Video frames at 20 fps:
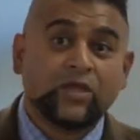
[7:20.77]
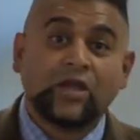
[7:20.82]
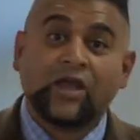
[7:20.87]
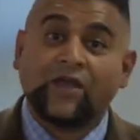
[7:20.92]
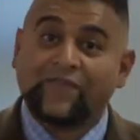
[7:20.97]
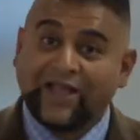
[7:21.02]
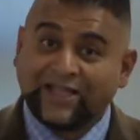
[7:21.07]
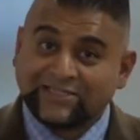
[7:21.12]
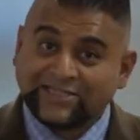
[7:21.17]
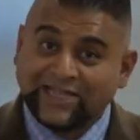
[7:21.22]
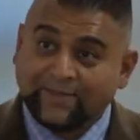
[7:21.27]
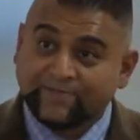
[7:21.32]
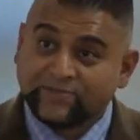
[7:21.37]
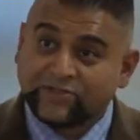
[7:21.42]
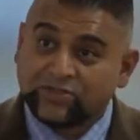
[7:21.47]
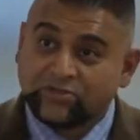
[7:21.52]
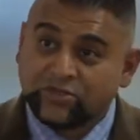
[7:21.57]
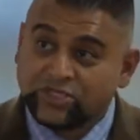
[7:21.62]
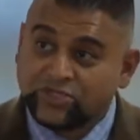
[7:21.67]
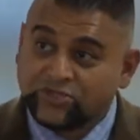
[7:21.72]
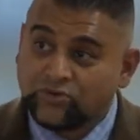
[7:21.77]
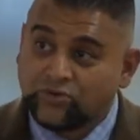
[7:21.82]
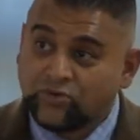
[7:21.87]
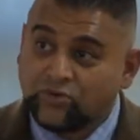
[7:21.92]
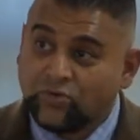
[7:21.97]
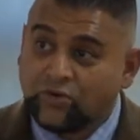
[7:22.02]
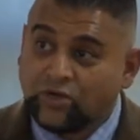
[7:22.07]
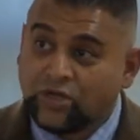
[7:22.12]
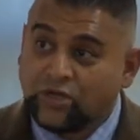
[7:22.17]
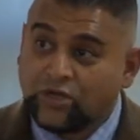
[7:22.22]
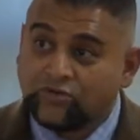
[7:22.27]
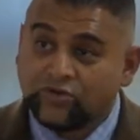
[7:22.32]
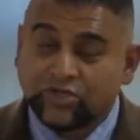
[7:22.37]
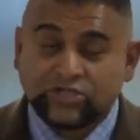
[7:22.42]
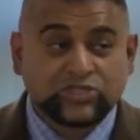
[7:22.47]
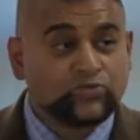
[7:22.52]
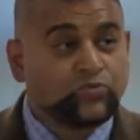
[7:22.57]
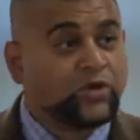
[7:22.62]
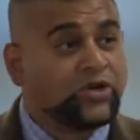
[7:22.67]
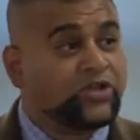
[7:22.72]
And that's absolutely true.
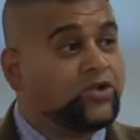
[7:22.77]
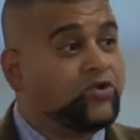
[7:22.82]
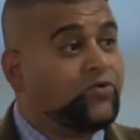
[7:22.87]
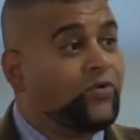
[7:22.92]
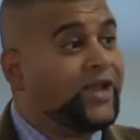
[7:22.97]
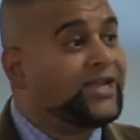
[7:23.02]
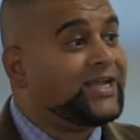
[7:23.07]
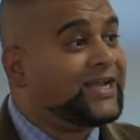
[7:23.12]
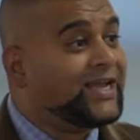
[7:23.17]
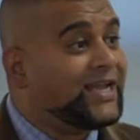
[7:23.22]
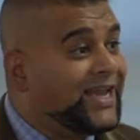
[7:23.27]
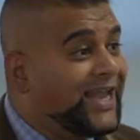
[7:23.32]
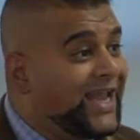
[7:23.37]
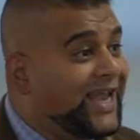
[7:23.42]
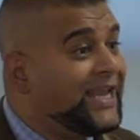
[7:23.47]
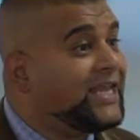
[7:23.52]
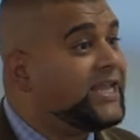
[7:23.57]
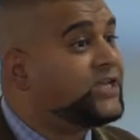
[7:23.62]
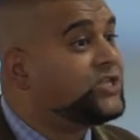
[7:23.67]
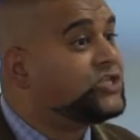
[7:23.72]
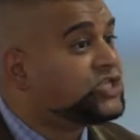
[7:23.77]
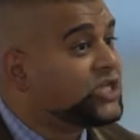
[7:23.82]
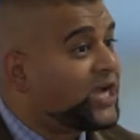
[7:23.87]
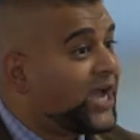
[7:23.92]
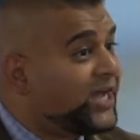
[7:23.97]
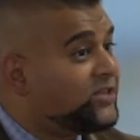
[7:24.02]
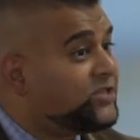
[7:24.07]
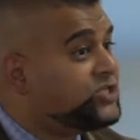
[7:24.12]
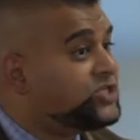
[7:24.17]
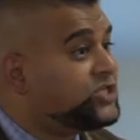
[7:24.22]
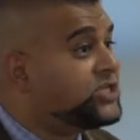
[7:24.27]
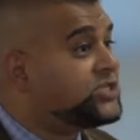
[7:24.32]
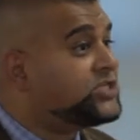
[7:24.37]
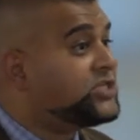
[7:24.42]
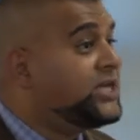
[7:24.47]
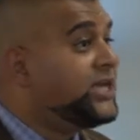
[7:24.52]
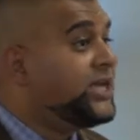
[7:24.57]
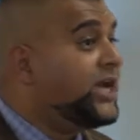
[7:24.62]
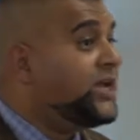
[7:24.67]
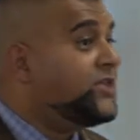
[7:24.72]
This is one of the great Canadian challenges
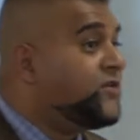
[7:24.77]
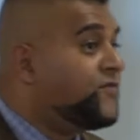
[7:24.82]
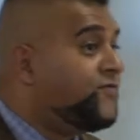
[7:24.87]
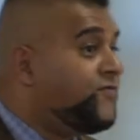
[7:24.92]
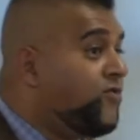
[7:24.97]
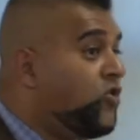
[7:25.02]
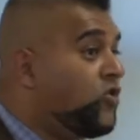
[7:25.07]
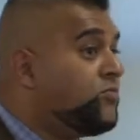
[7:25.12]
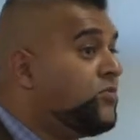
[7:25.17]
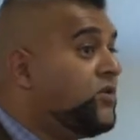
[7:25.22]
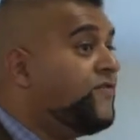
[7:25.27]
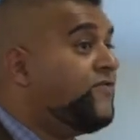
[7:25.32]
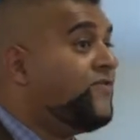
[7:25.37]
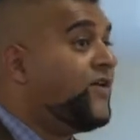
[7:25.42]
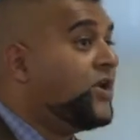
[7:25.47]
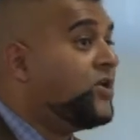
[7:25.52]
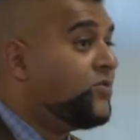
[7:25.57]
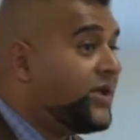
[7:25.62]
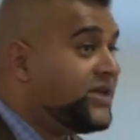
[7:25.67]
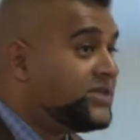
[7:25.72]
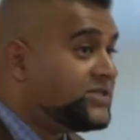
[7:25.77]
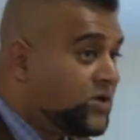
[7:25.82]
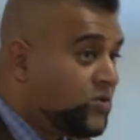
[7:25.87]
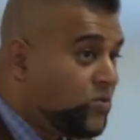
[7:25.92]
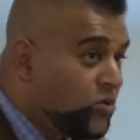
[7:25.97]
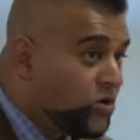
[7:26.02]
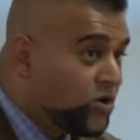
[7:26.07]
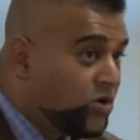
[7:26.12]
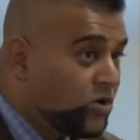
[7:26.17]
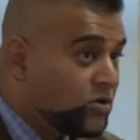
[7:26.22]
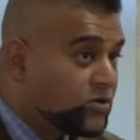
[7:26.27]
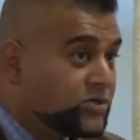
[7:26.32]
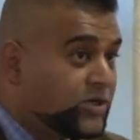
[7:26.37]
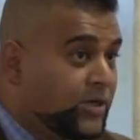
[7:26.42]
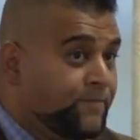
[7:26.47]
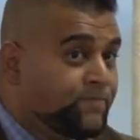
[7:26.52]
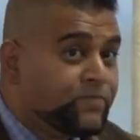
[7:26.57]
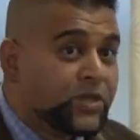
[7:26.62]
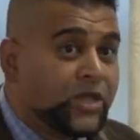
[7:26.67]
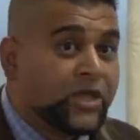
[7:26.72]
in the formal fundraising world.
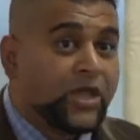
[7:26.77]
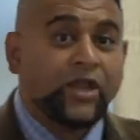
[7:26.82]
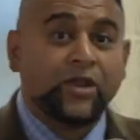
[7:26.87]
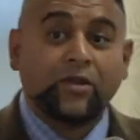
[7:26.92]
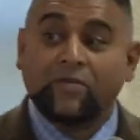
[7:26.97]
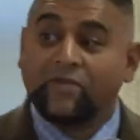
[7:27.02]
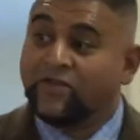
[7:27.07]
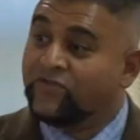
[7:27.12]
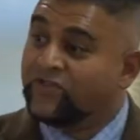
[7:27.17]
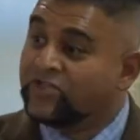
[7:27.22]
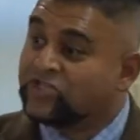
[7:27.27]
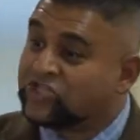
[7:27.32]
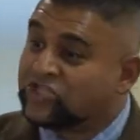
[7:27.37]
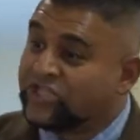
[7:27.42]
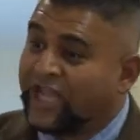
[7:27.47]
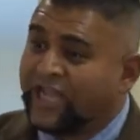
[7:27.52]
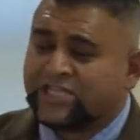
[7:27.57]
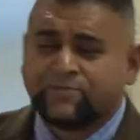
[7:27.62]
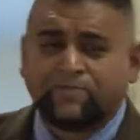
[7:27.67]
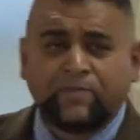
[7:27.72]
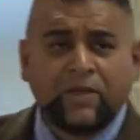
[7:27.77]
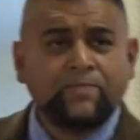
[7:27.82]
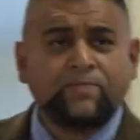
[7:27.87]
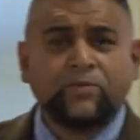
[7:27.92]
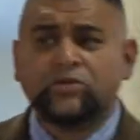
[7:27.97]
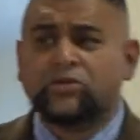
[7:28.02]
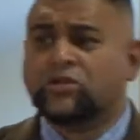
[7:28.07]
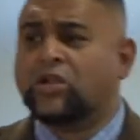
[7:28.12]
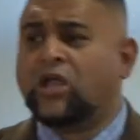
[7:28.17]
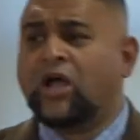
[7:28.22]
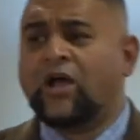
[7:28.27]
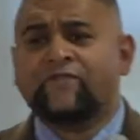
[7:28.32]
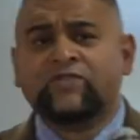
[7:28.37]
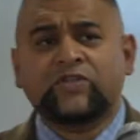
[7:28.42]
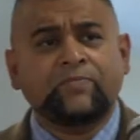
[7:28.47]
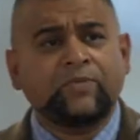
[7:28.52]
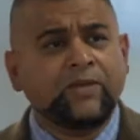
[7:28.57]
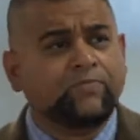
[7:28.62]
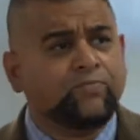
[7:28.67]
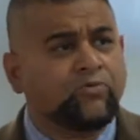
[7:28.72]
In the States, people love
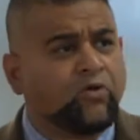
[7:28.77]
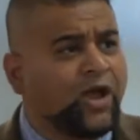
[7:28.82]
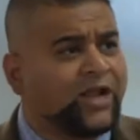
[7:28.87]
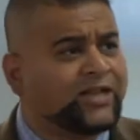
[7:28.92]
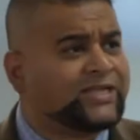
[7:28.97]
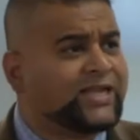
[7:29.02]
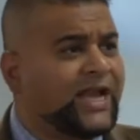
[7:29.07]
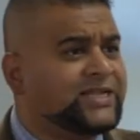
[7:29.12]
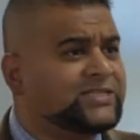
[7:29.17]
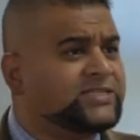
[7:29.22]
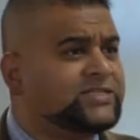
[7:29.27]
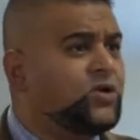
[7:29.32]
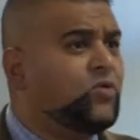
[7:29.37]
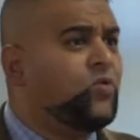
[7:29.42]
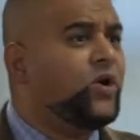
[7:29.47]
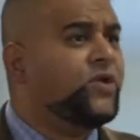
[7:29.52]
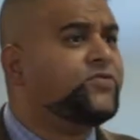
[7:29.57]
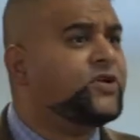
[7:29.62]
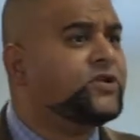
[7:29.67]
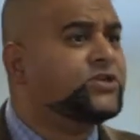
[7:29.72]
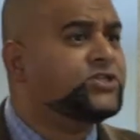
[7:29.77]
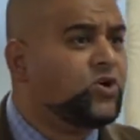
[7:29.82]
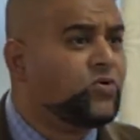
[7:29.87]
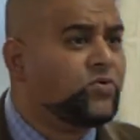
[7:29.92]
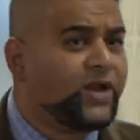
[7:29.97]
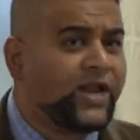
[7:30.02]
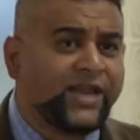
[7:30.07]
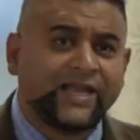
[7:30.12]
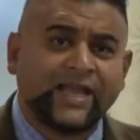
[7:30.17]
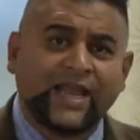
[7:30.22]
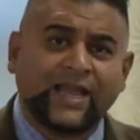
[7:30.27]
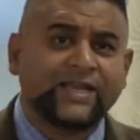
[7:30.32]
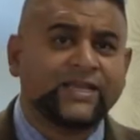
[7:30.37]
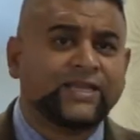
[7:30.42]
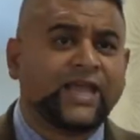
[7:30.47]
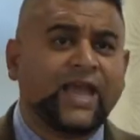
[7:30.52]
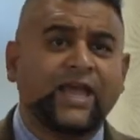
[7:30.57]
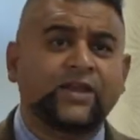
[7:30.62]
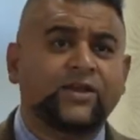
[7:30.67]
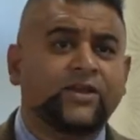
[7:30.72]
to be broadcasting what they're donating, and in
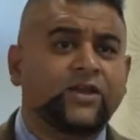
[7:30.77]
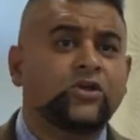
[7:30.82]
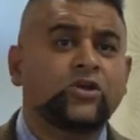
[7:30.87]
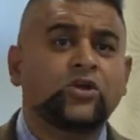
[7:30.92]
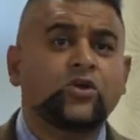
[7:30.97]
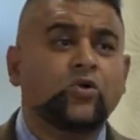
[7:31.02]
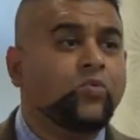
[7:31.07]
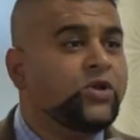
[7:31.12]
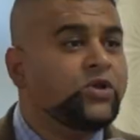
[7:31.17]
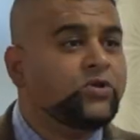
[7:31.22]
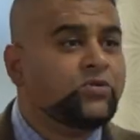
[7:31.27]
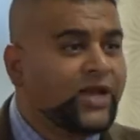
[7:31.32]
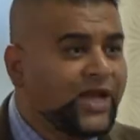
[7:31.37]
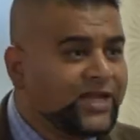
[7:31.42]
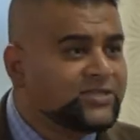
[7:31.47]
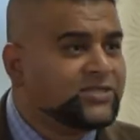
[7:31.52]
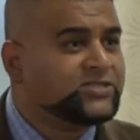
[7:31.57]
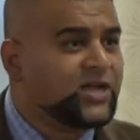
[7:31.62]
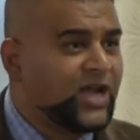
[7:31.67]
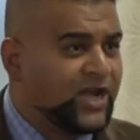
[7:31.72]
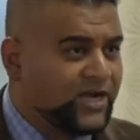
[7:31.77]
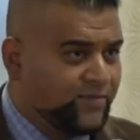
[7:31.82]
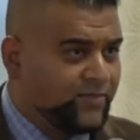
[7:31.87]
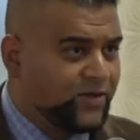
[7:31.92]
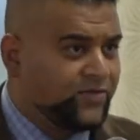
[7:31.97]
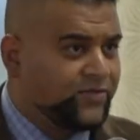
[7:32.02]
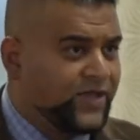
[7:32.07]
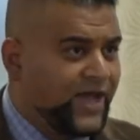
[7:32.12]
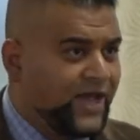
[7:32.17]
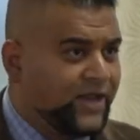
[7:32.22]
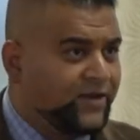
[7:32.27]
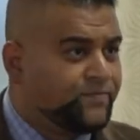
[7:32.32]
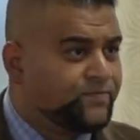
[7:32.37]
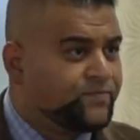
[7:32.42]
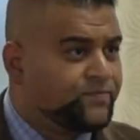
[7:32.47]
Canada, we don't like to talk about that.